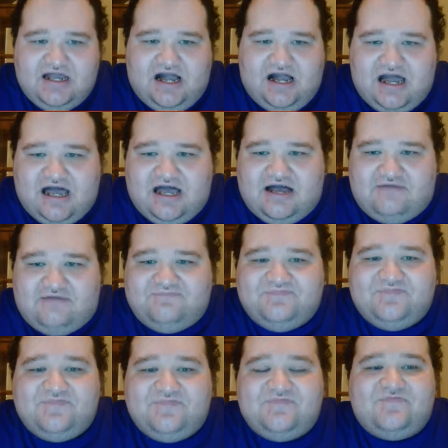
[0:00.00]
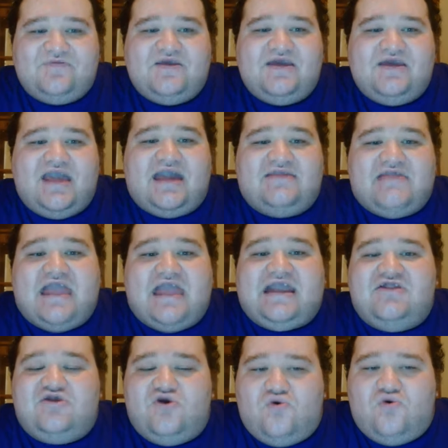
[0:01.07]
And they
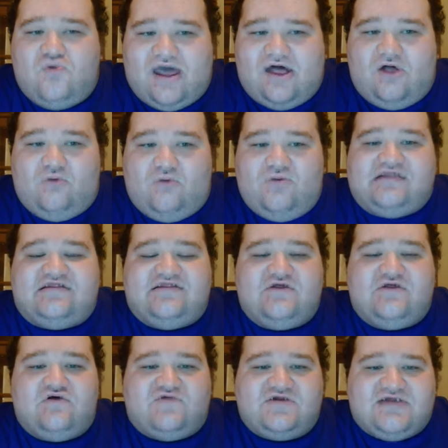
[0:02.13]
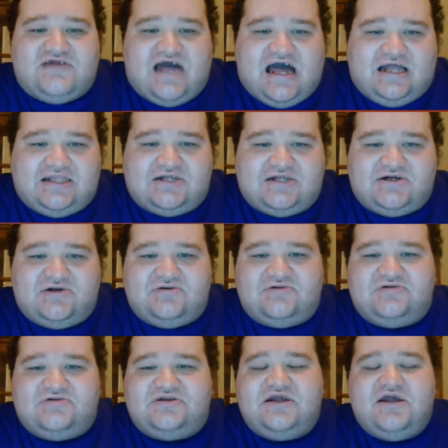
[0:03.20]
can do well with silver
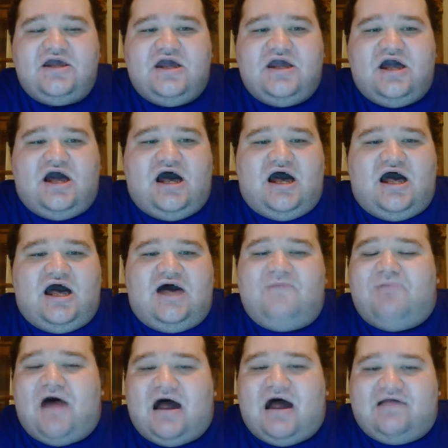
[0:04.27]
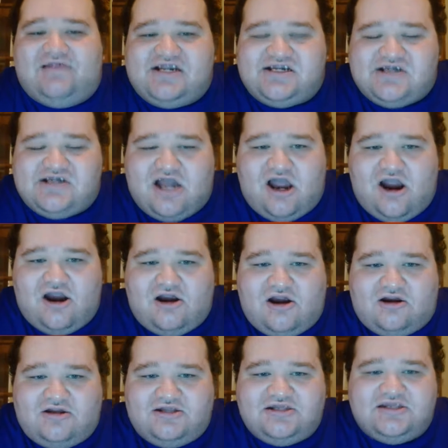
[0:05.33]
dollars, bala
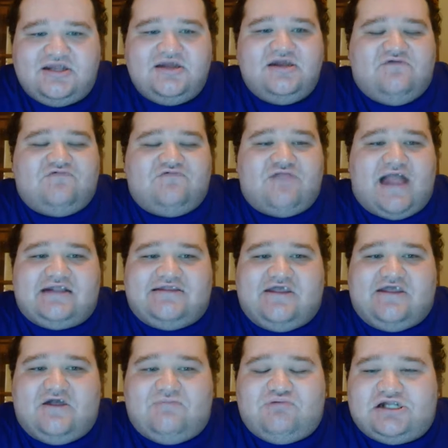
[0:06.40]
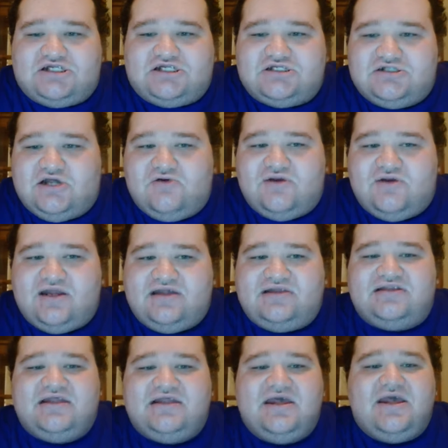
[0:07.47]
sharks, flagtail
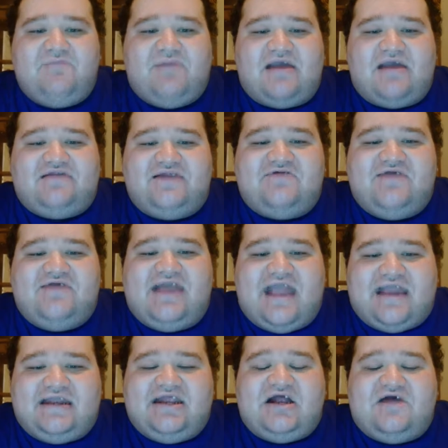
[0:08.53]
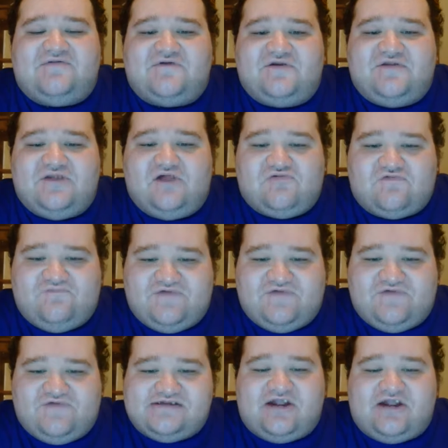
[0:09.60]
procholotus, basically any other
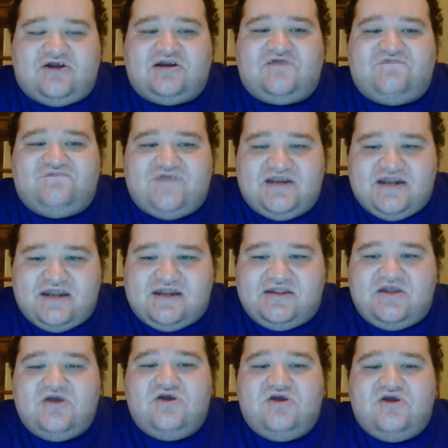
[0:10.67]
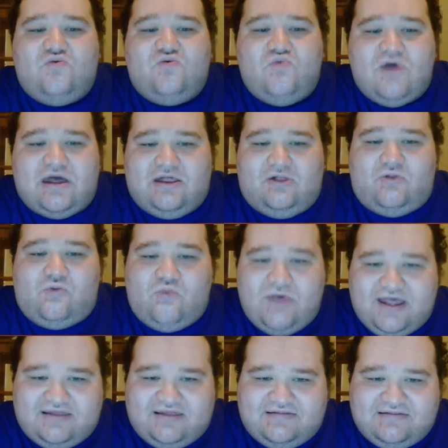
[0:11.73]
silverfish they're going to fit in well
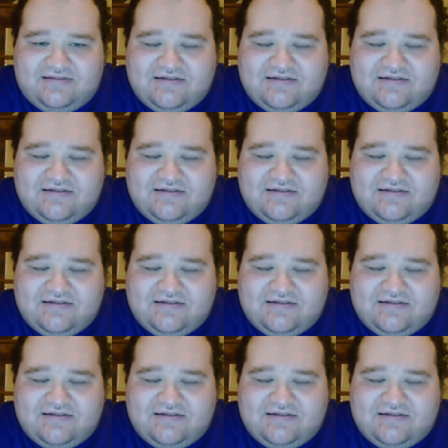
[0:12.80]
with.